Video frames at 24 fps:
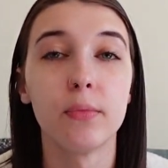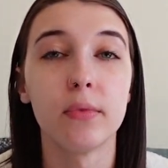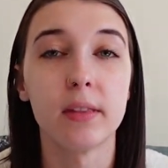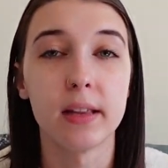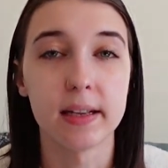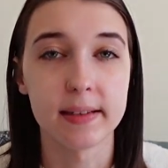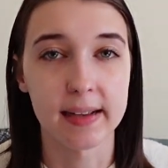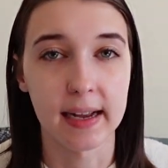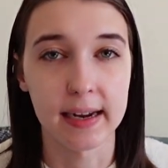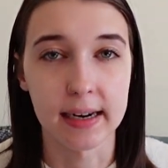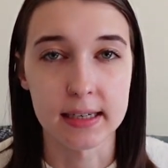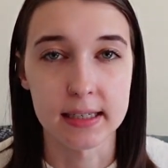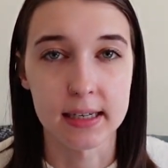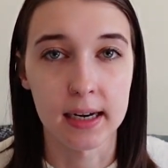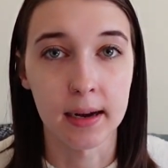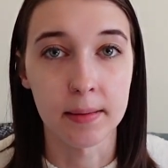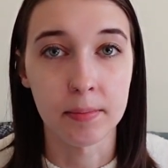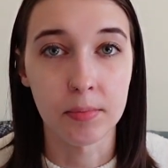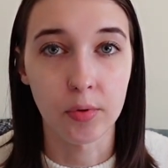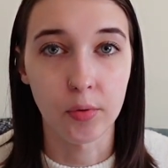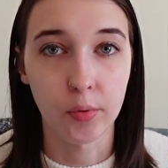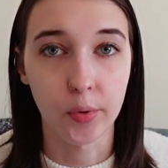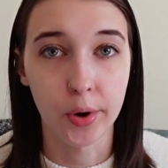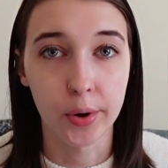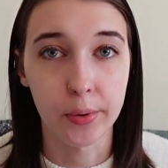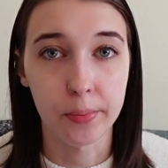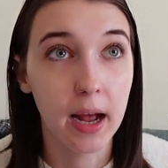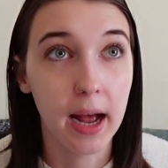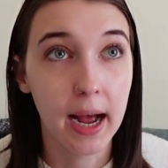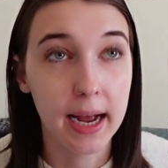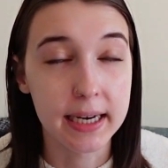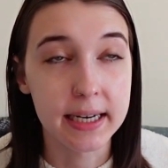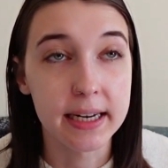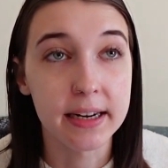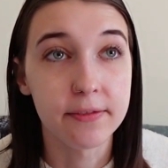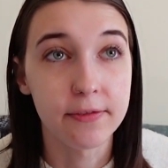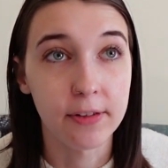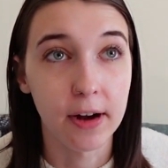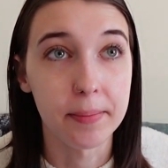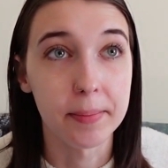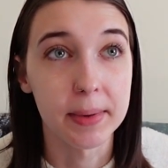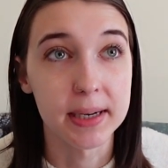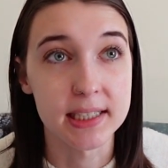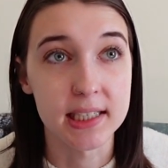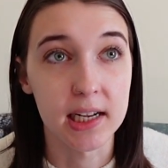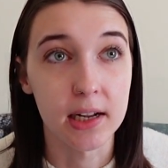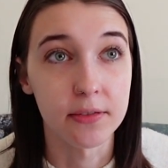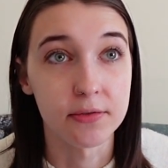the second time through. I did find
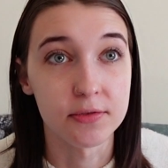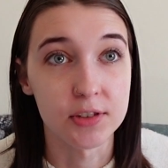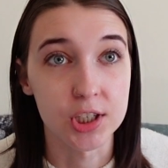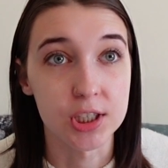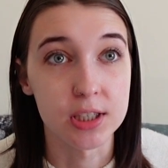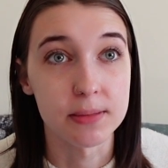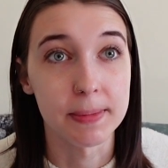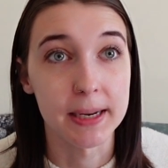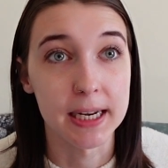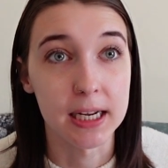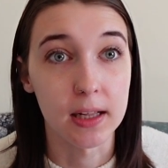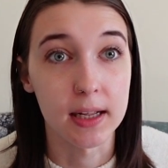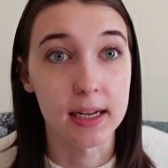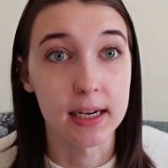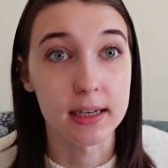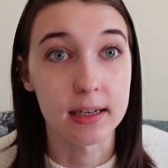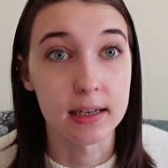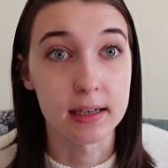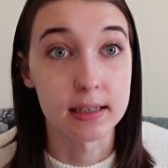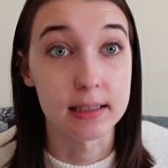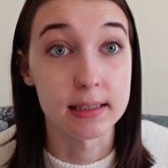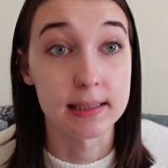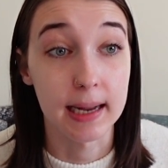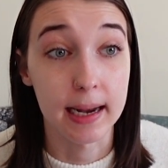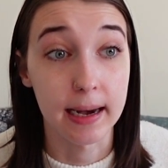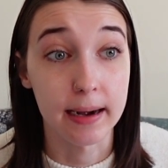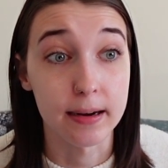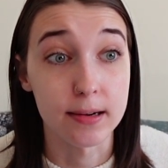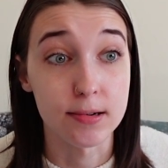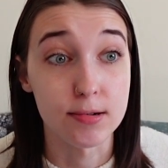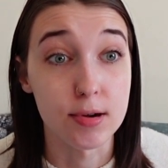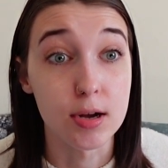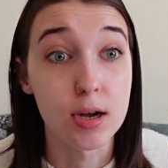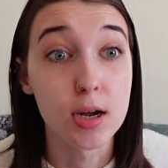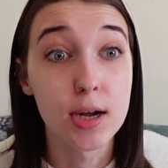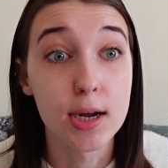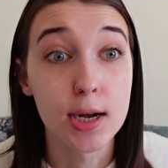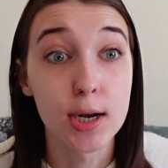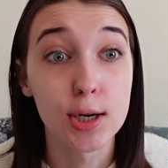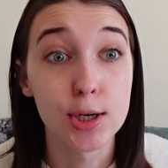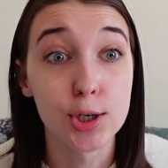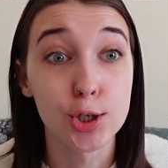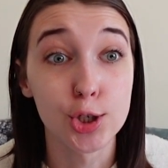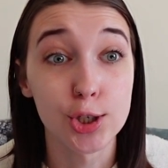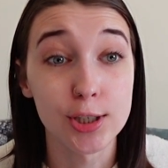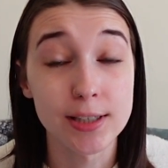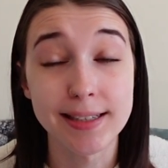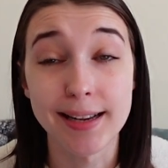myself just being like, Xaden,
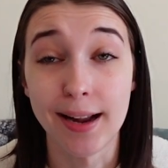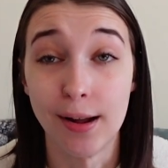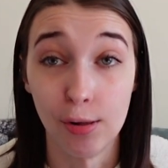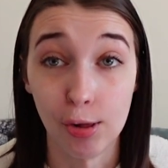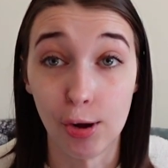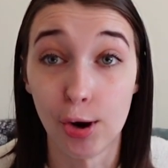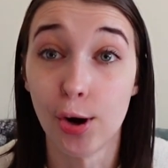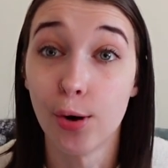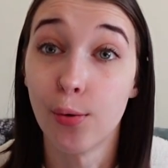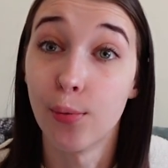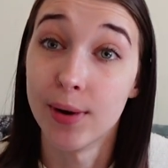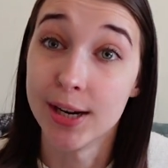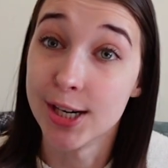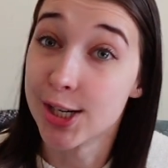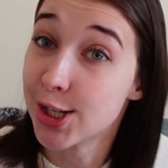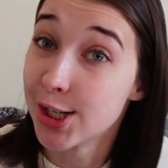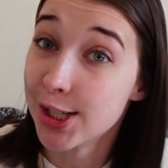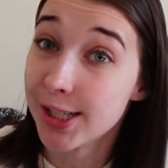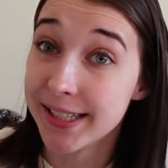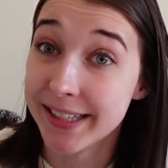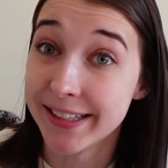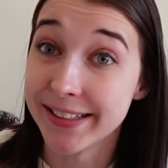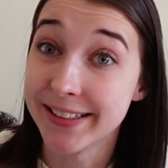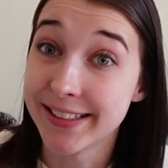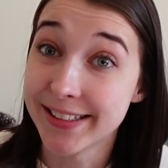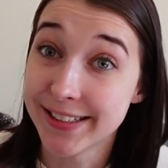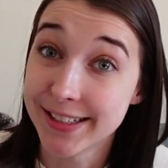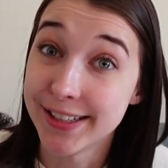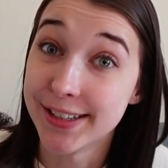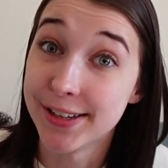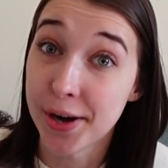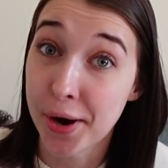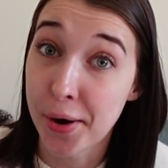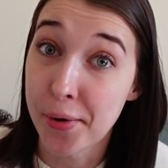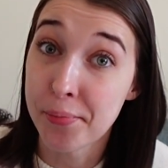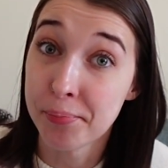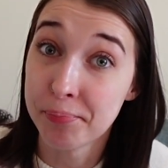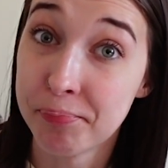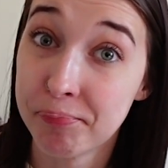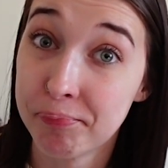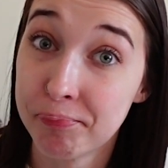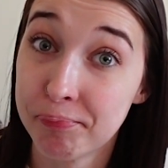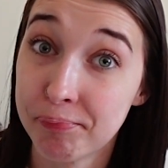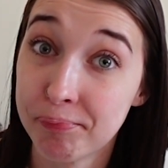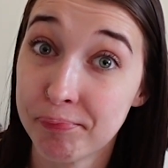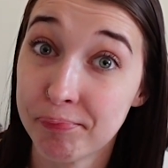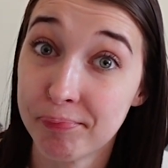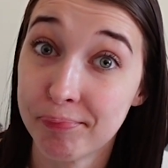just tell her what she needs to know.
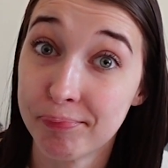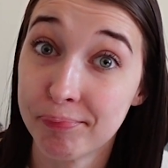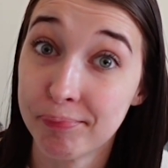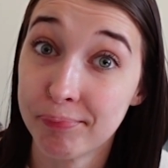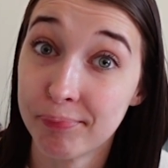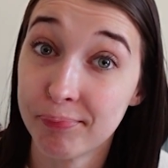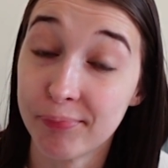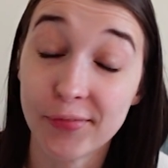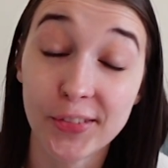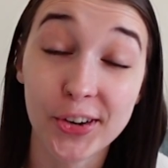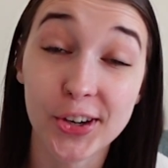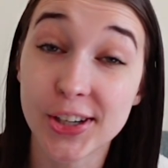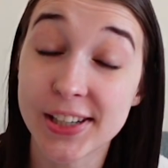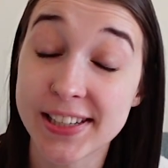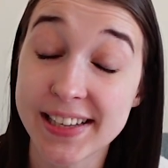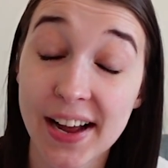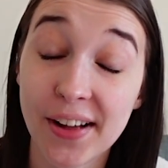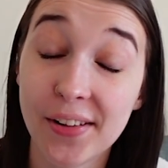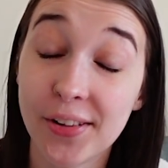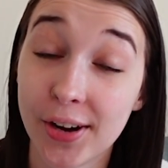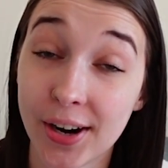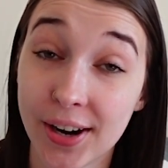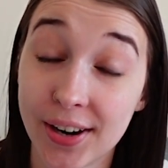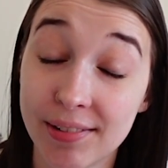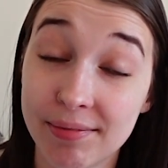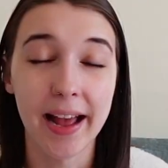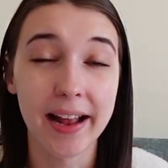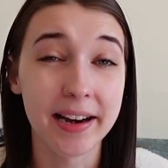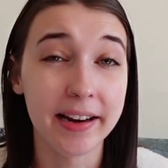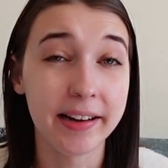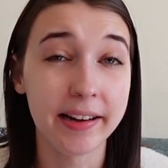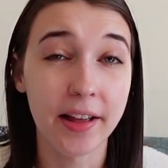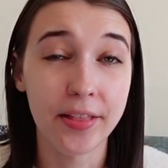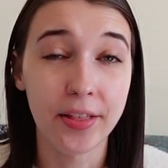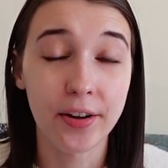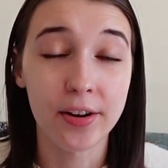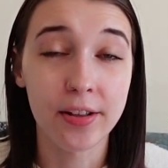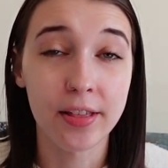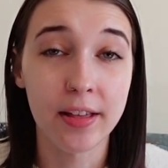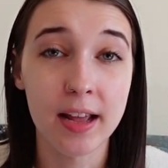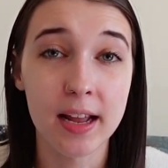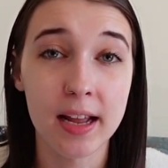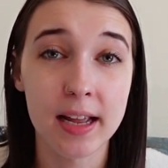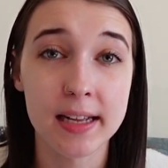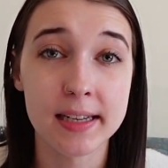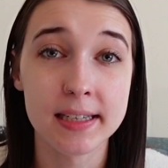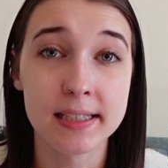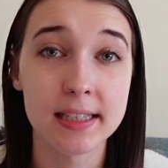Just tell her. And another
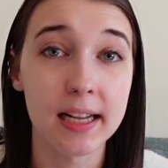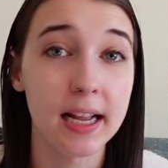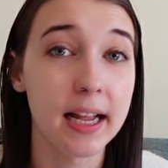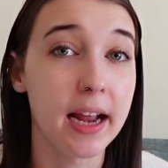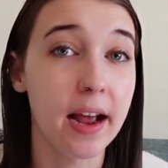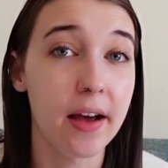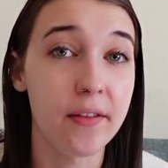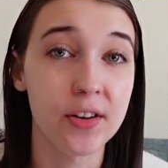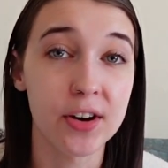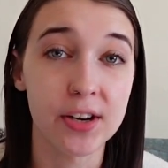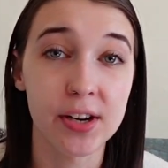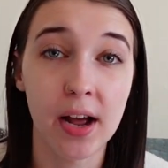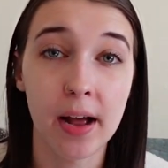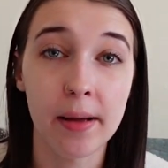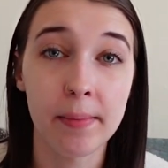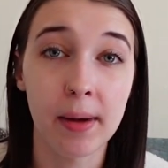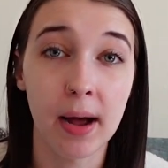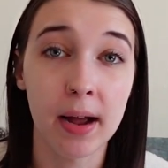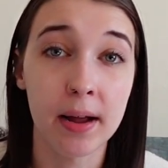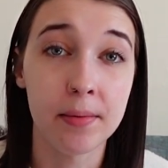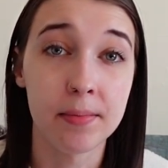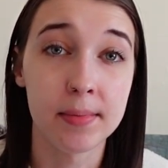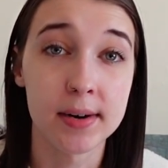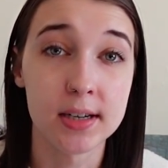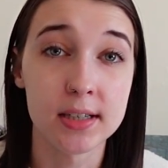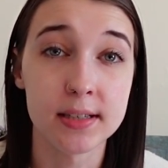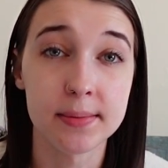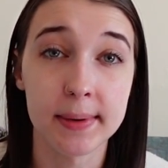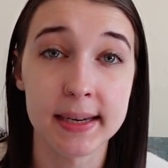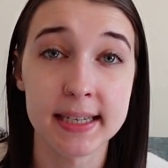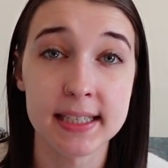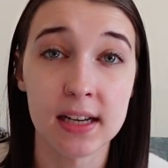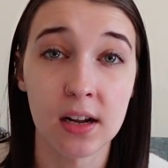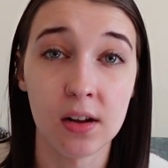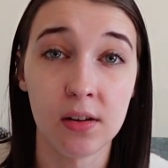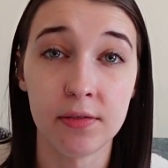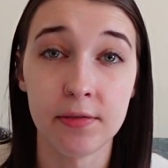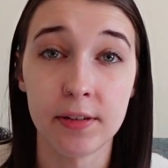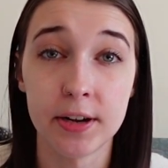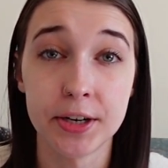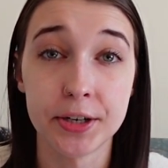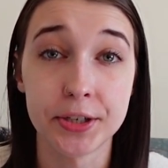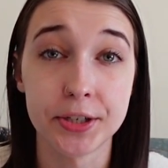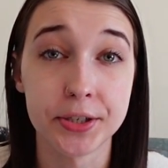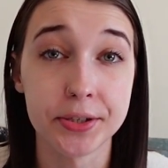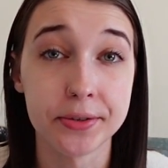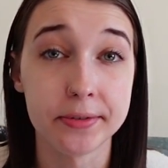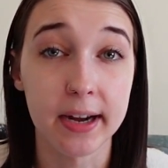thing is, like, every time I immerse myself
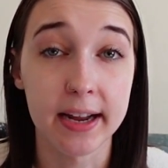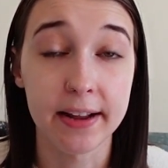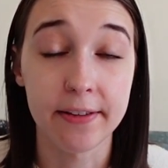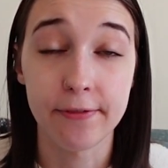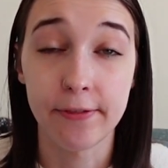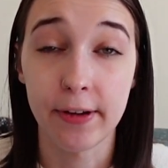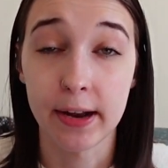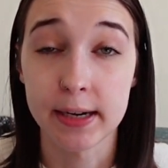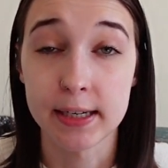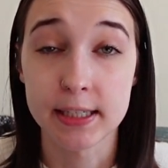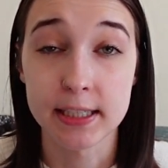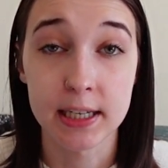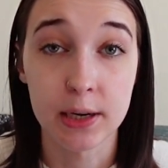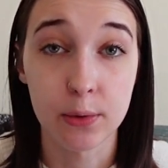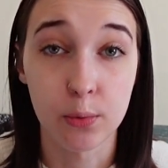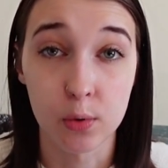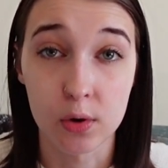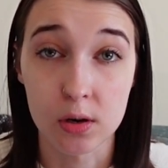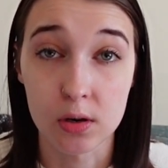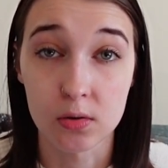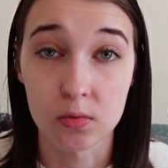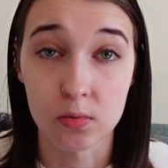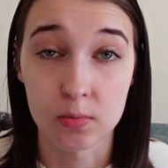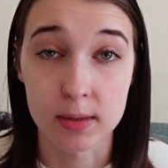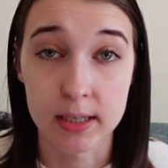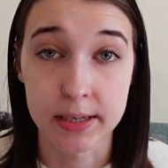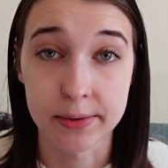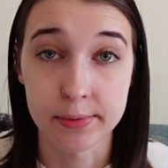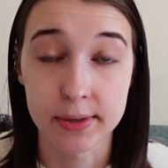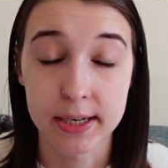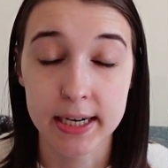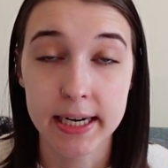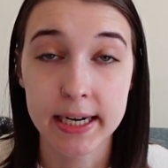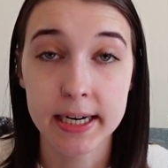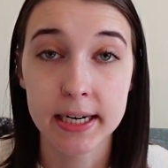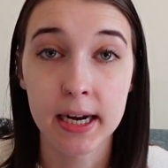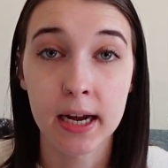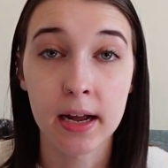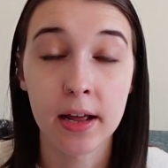into a fantasy world reread,